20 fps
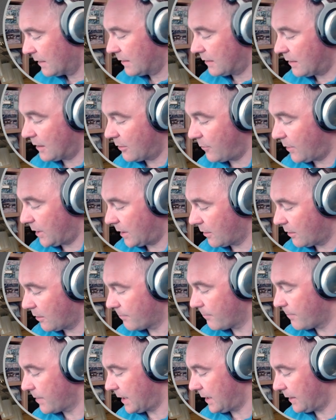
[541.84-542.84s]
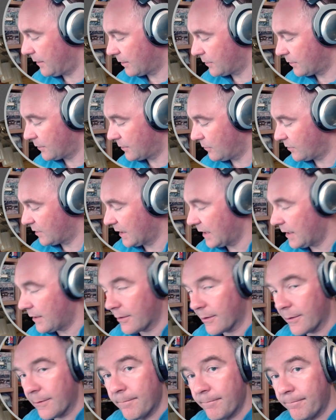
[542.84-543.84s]
Now we can combine the 2
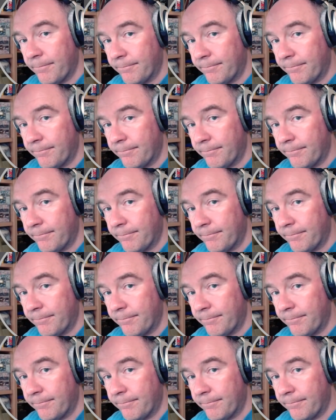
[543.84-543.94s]
together